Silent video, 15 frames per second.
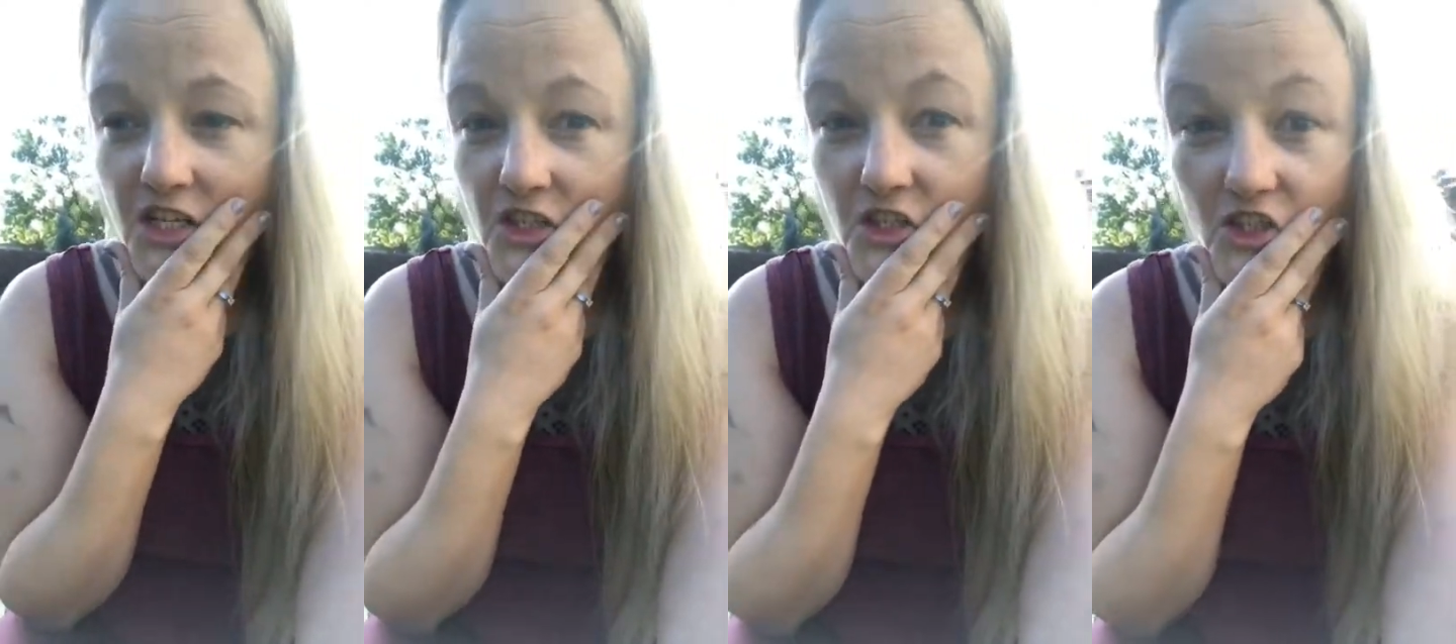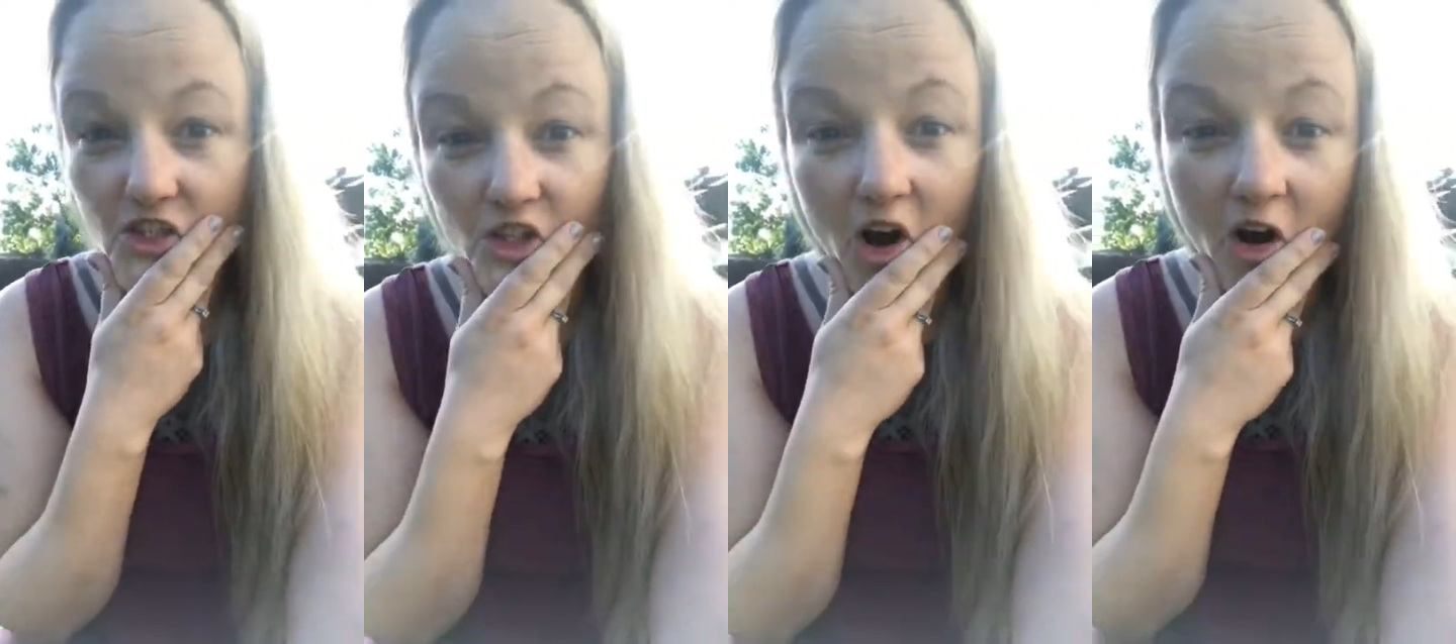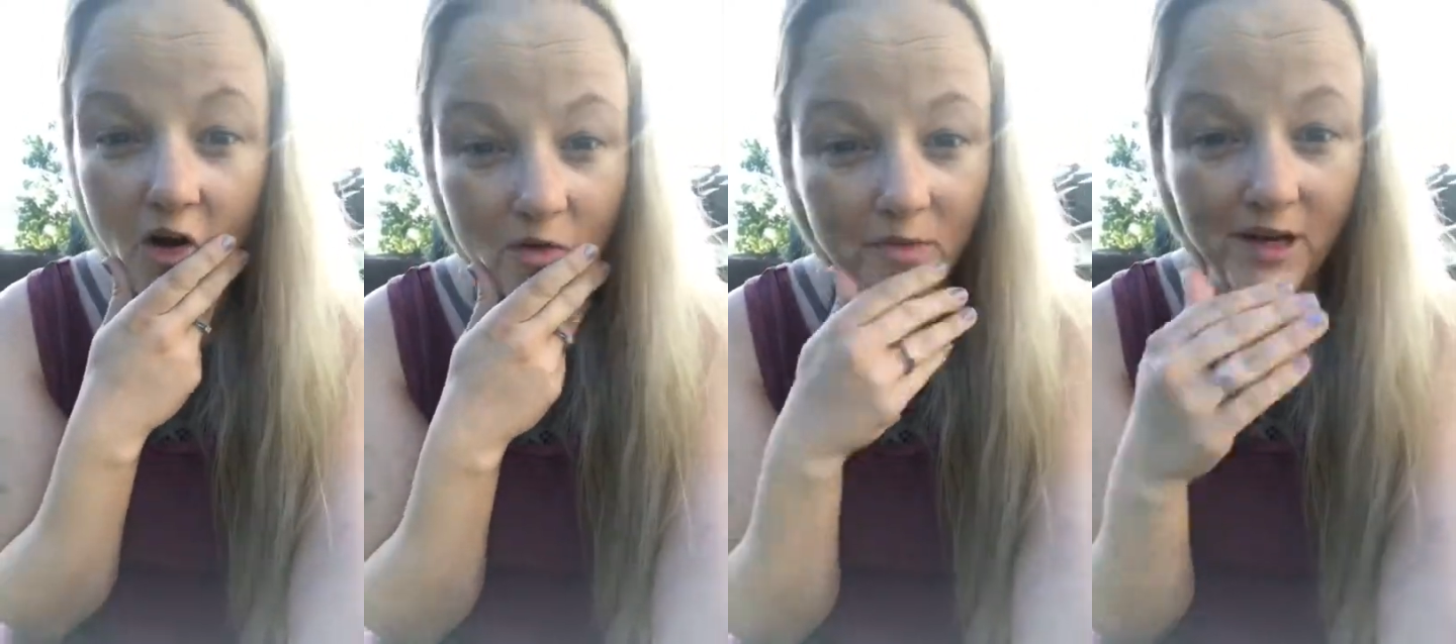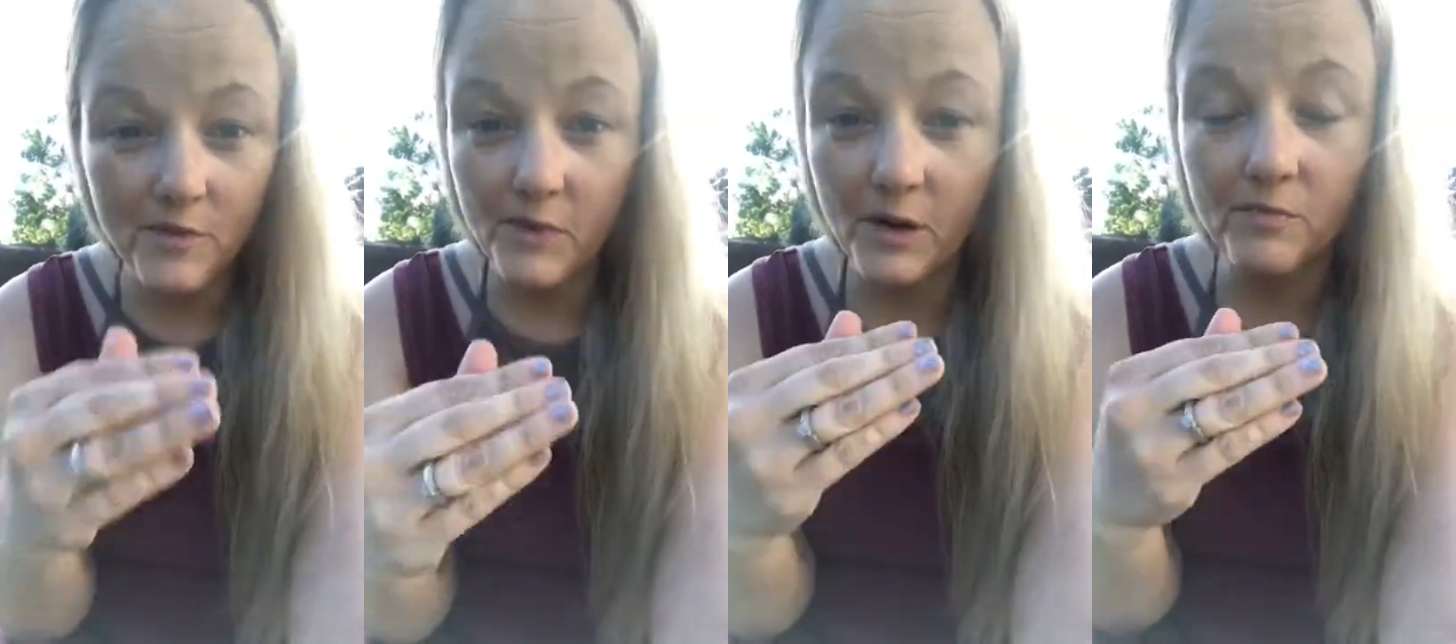so
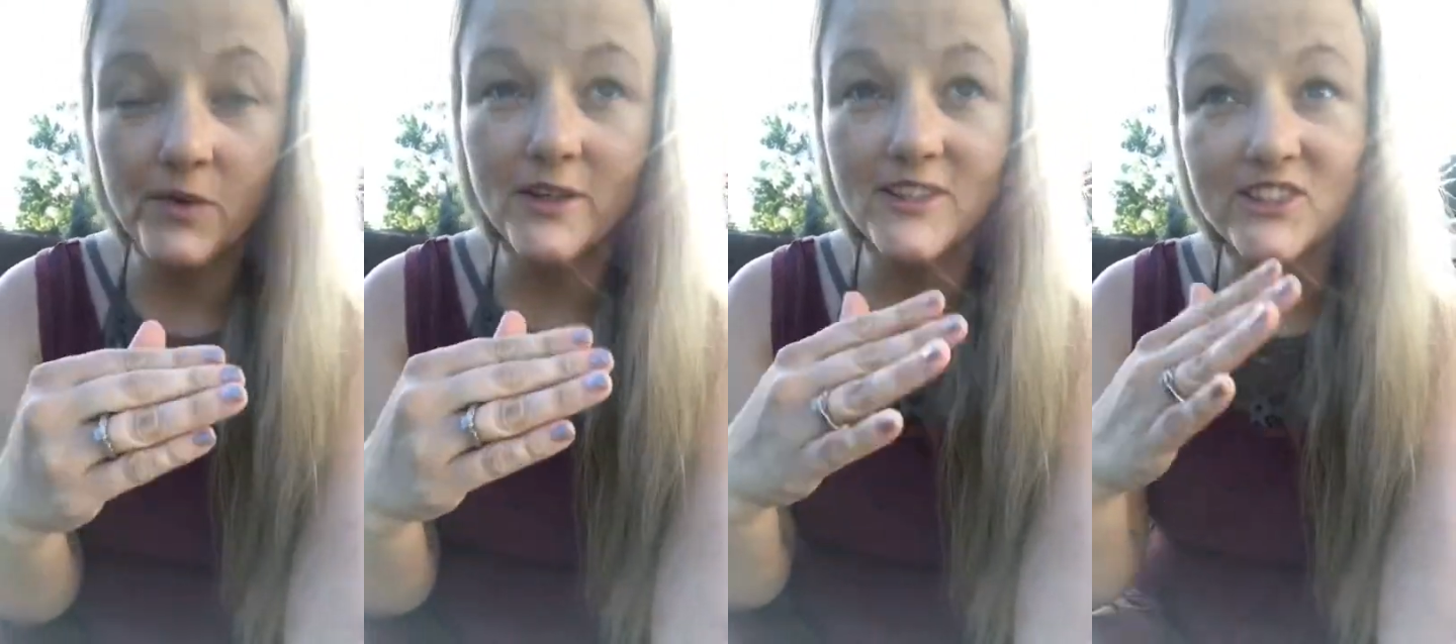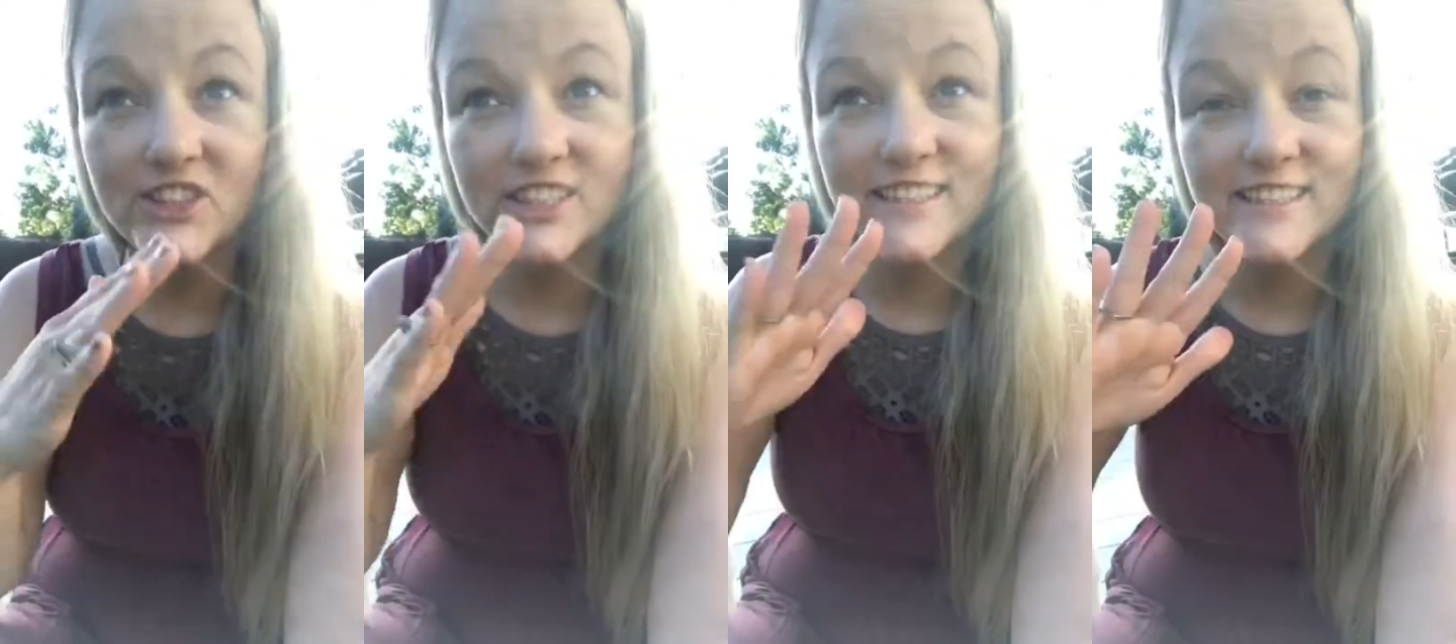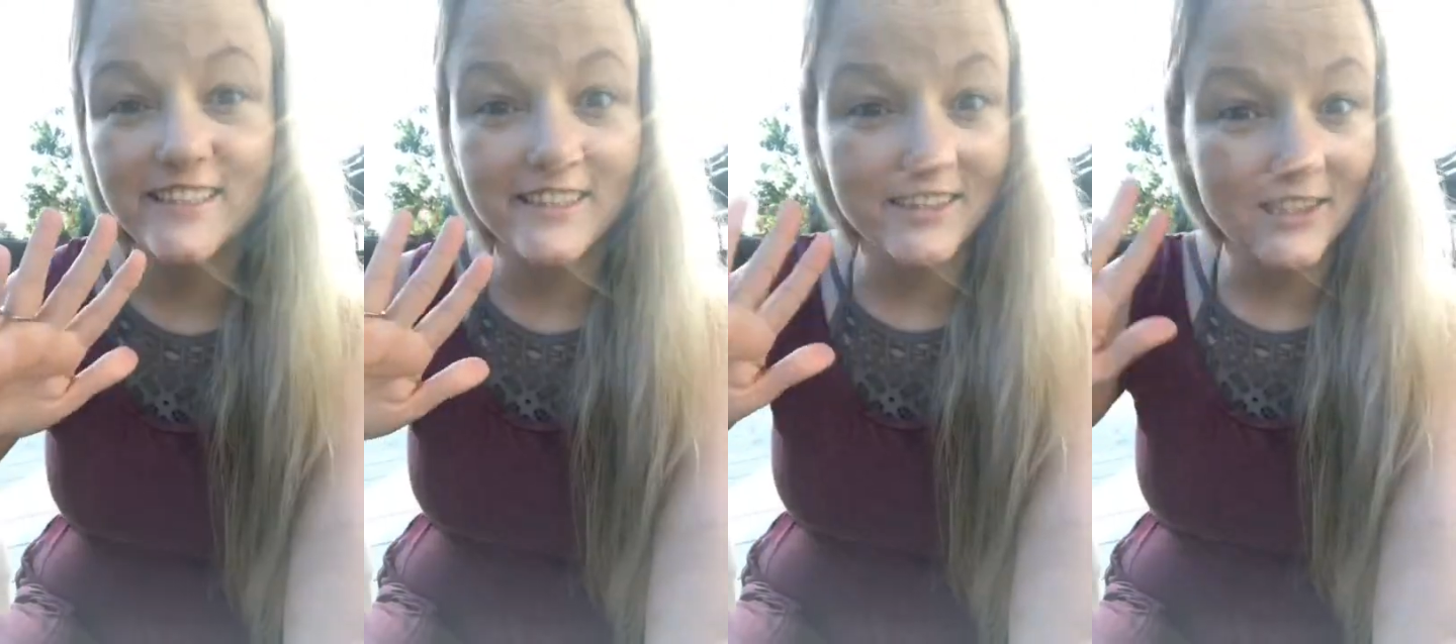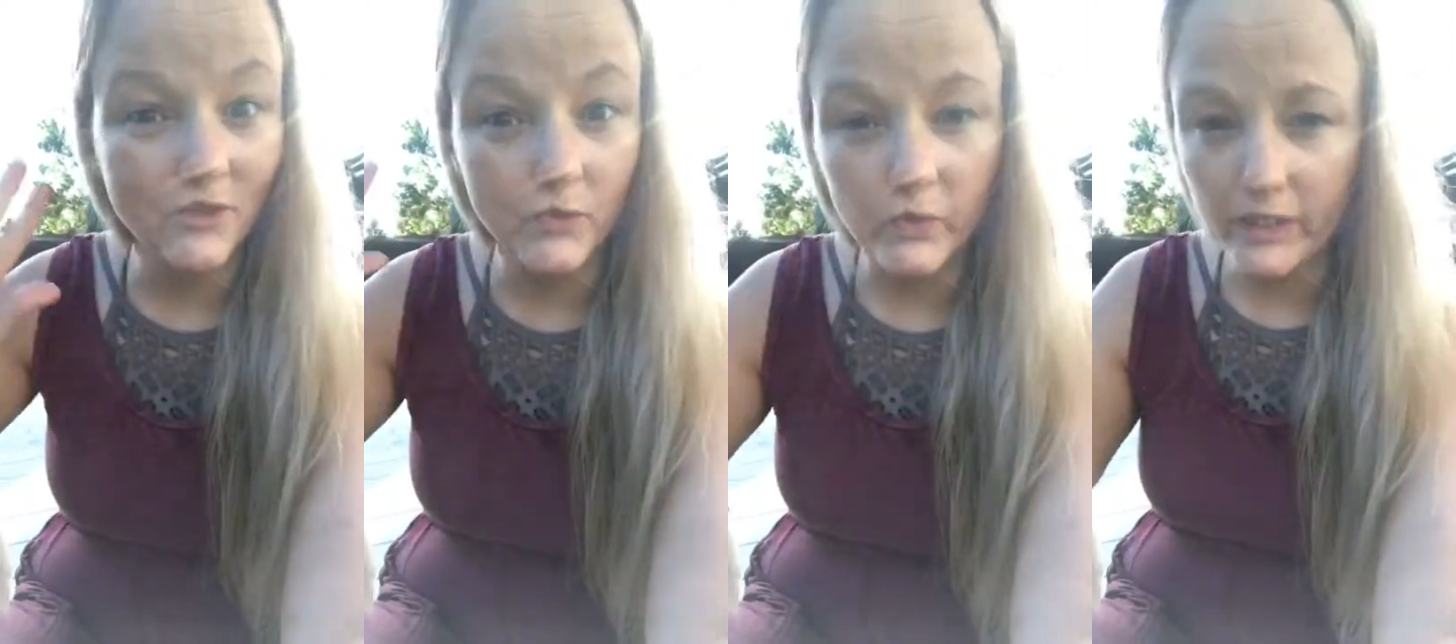many people
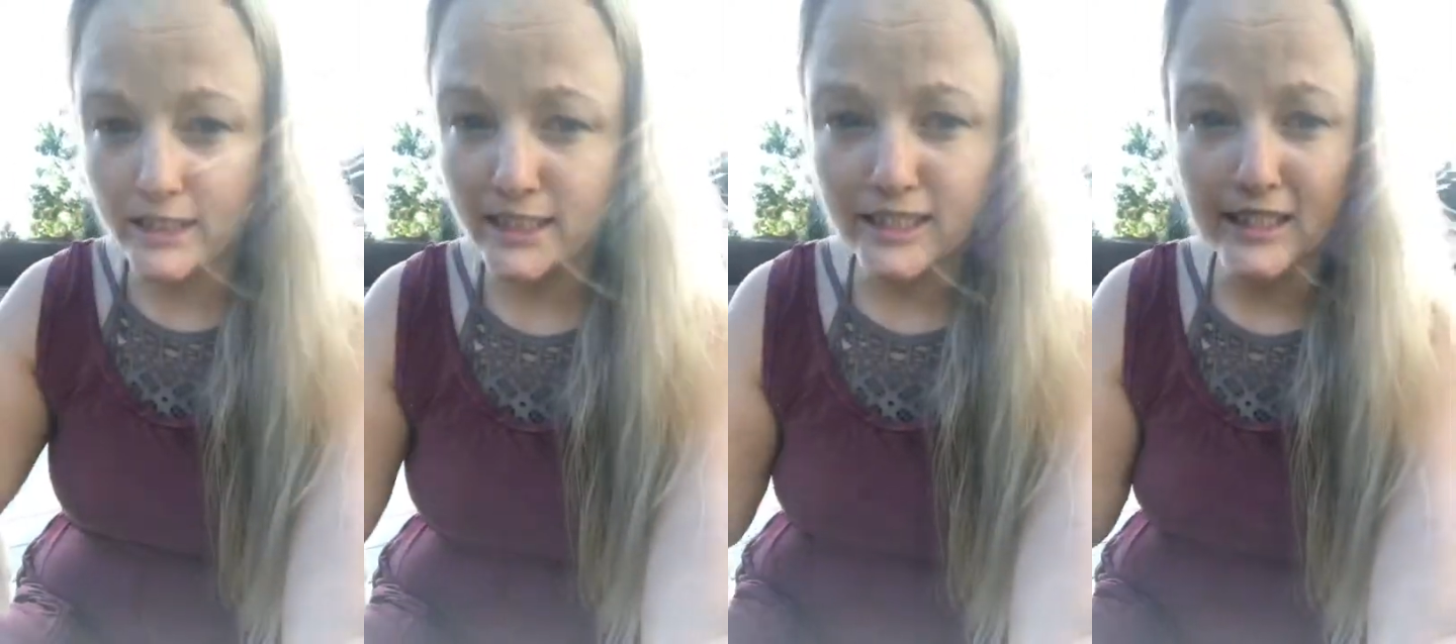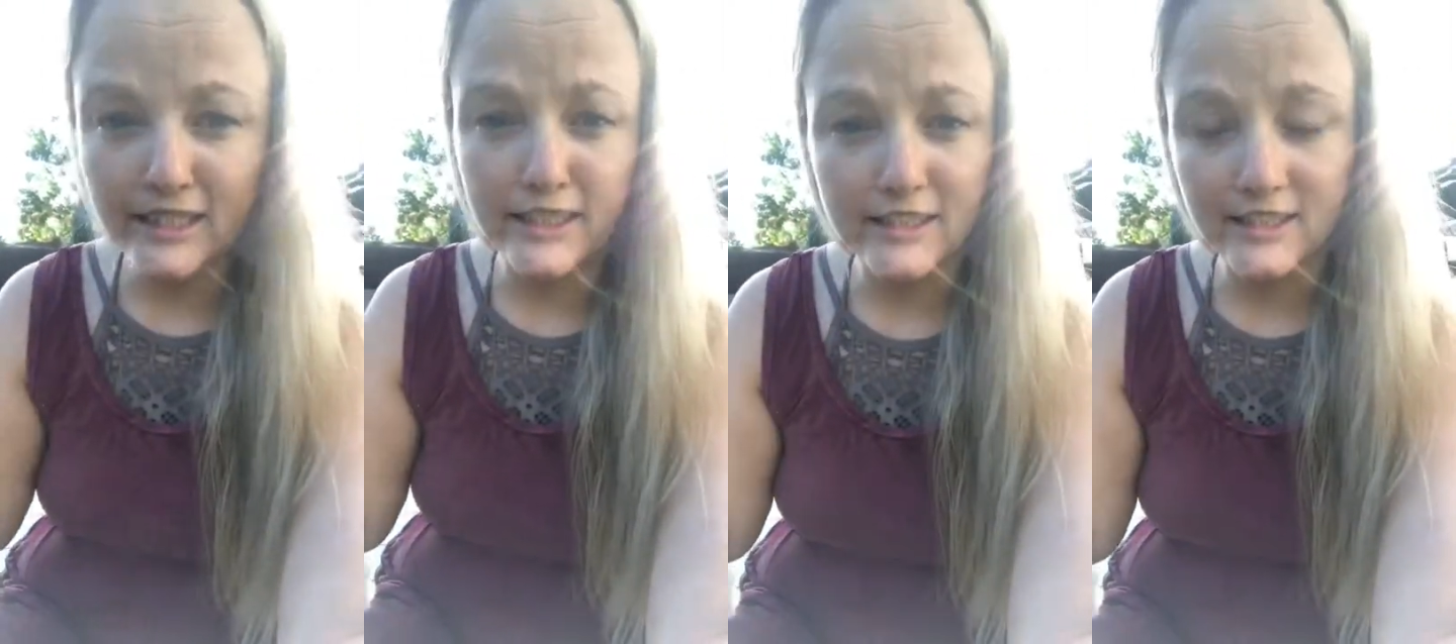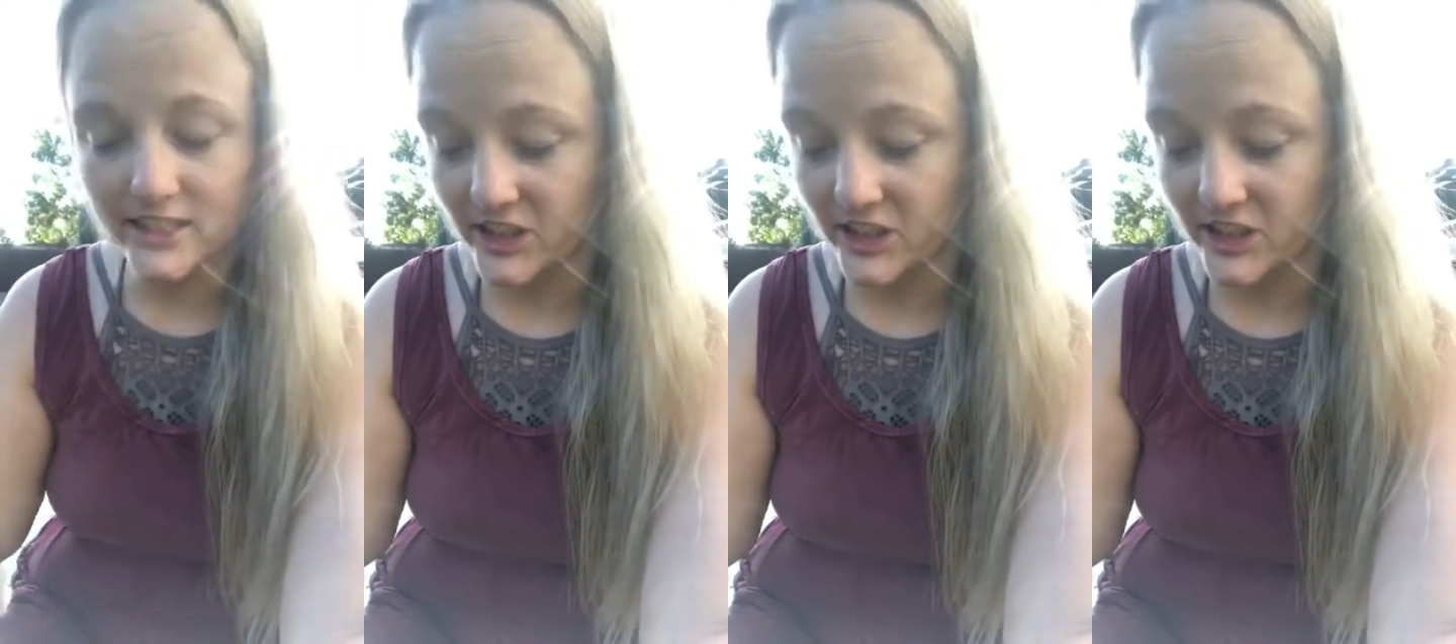just really